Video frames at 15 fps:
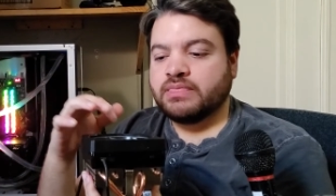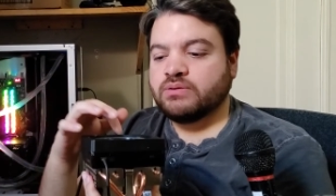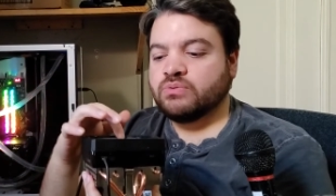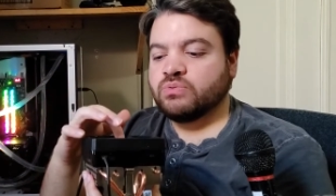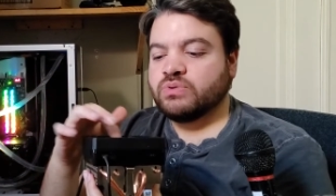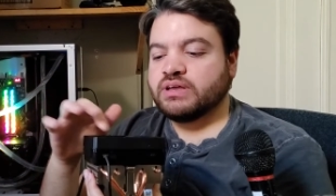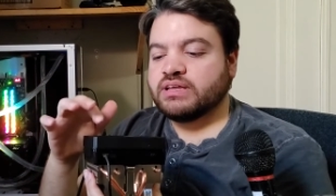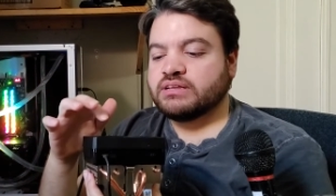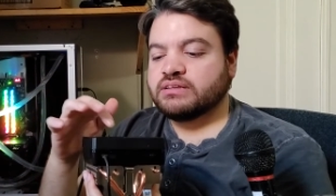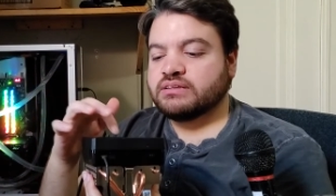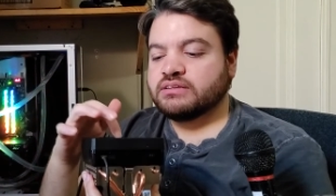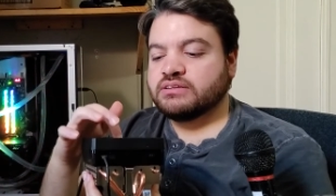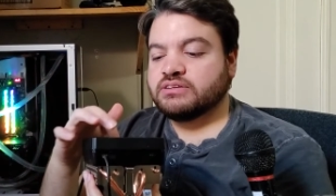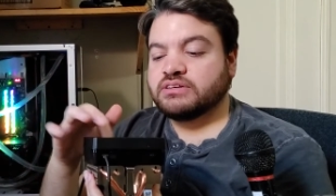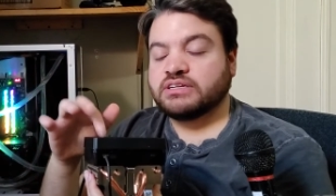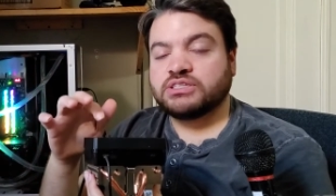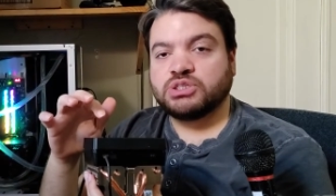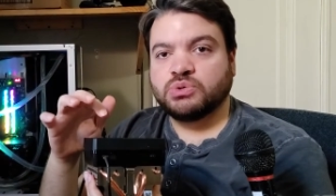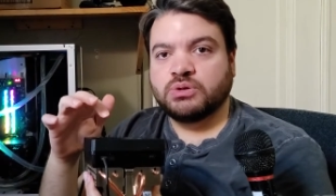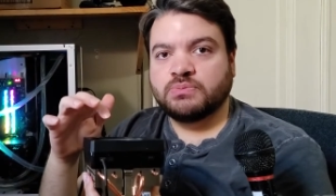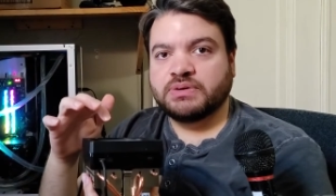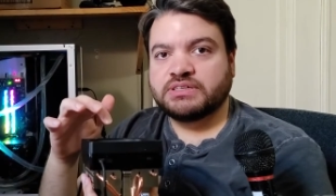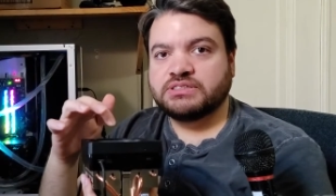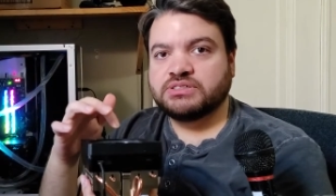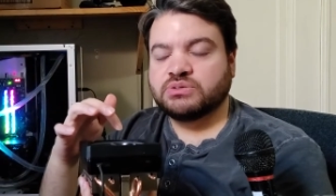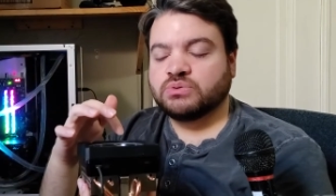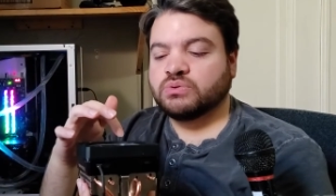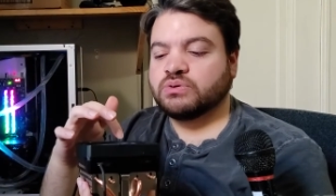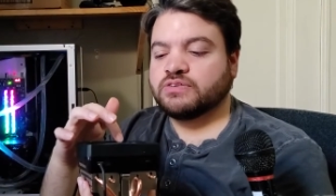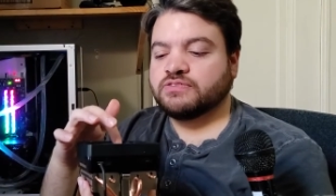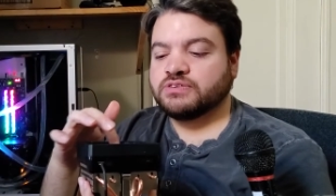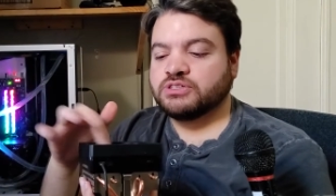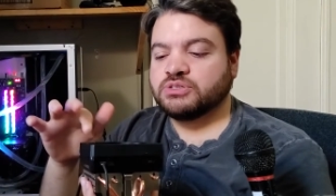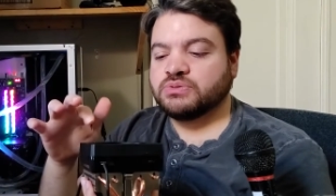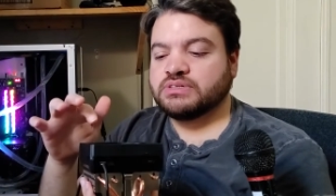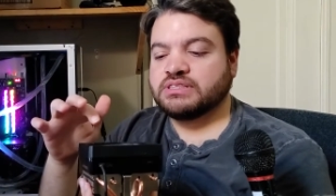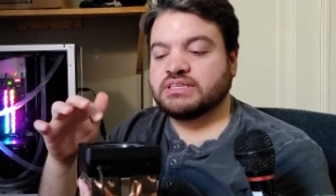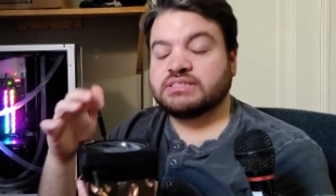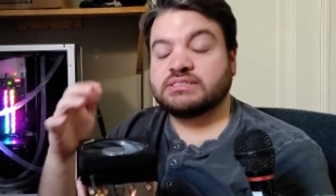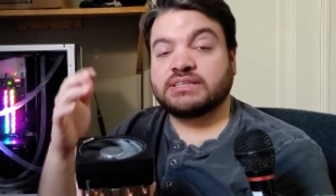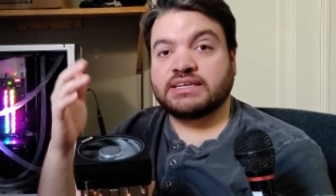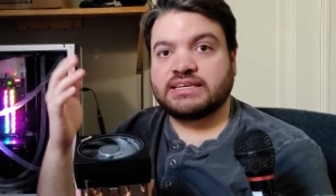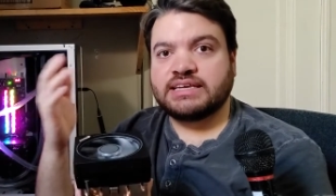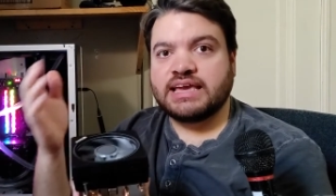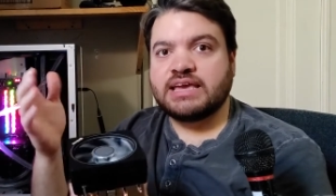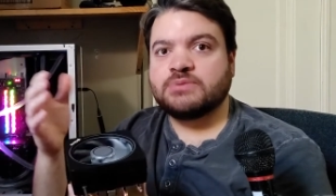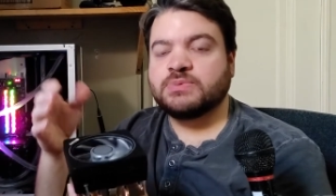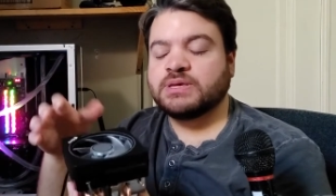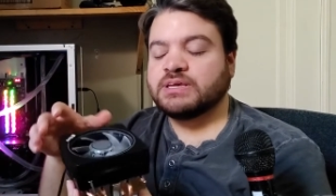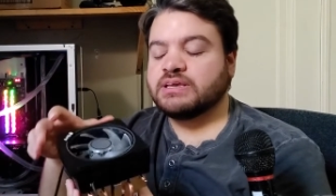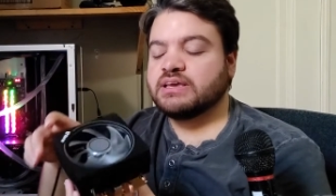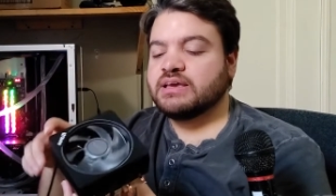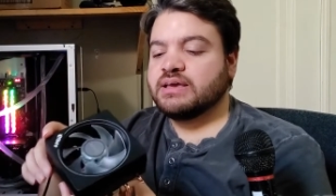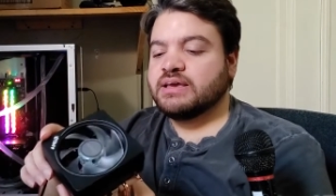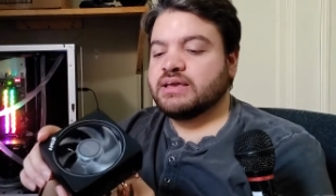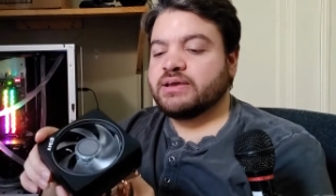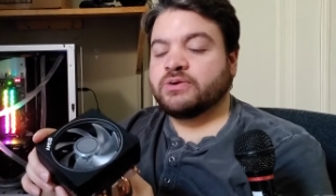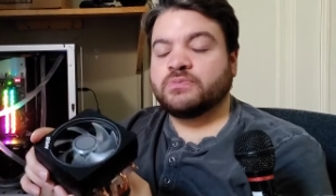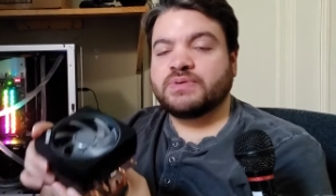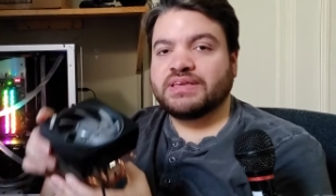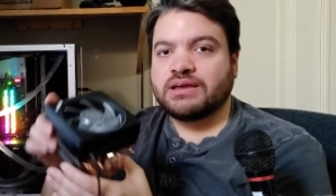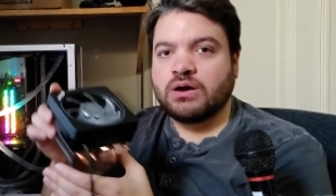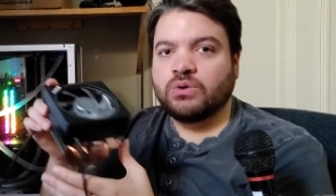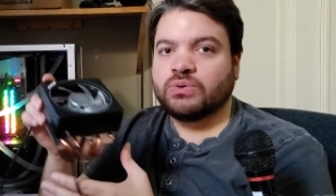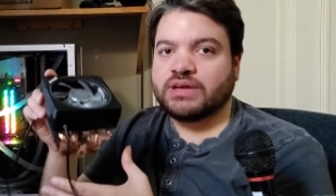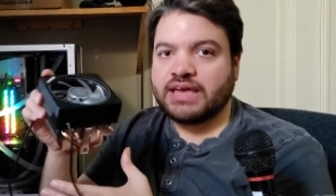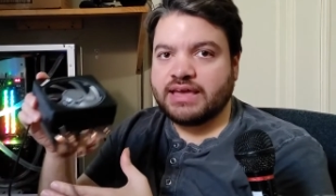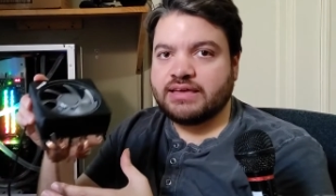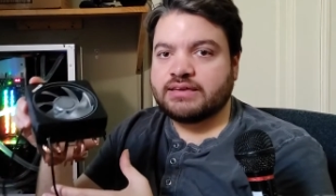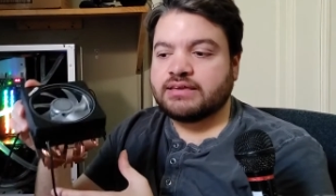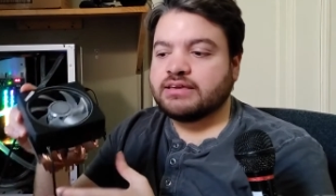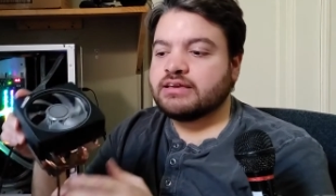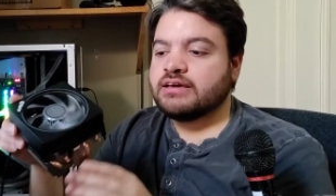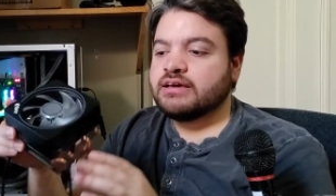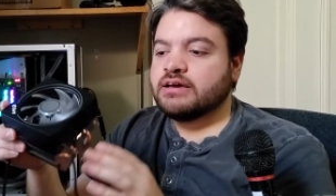when you're not doing much or if you're doing things like gaming it'll be okay